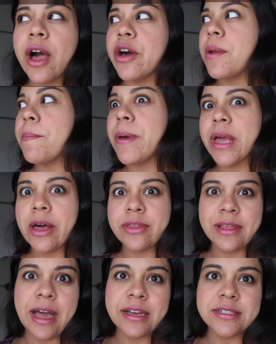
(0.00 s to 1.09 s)
I'm gonna pick out the
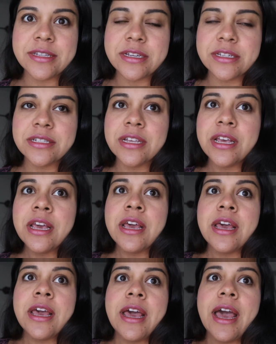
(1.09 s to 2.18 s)
last things,
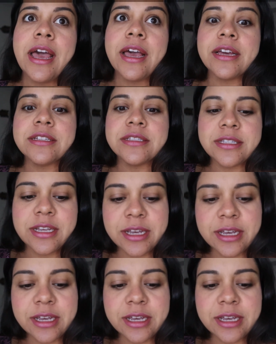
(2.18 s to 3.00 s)
and